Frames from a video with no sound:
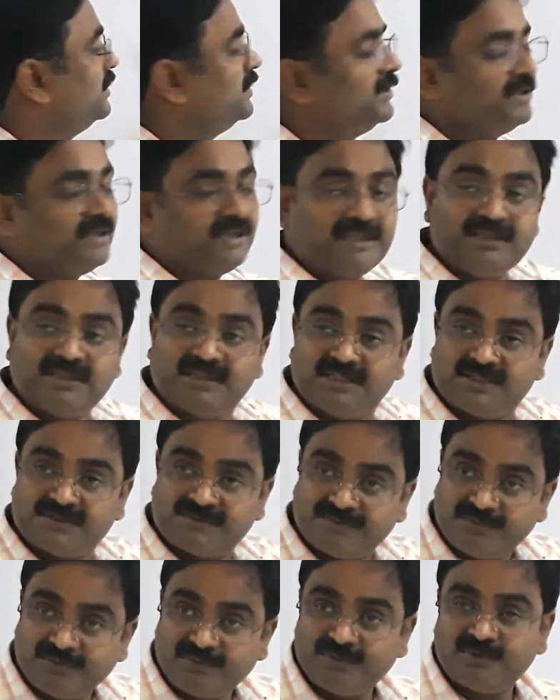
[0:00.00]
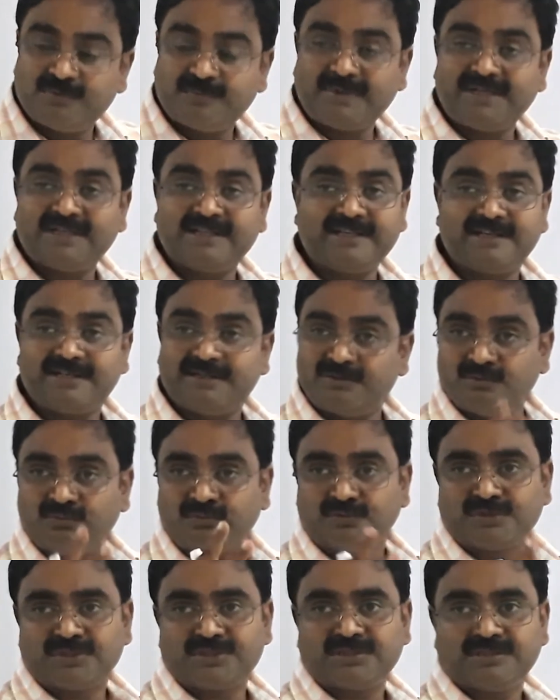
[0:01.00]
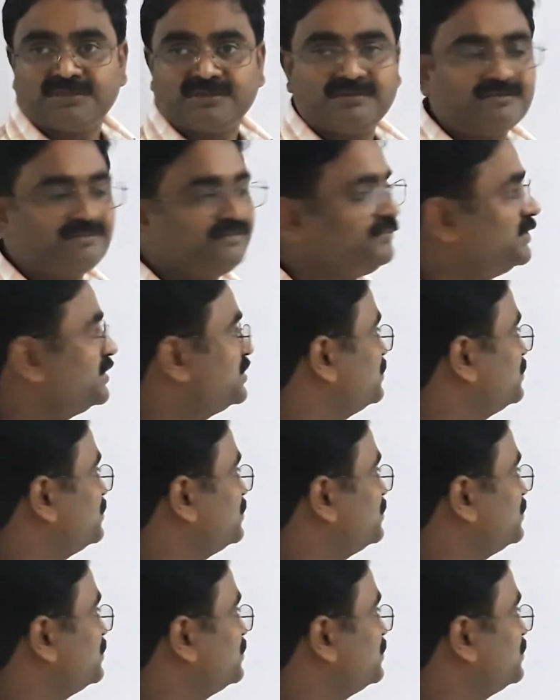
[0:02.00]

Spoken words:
In this fourth part there are two questions. First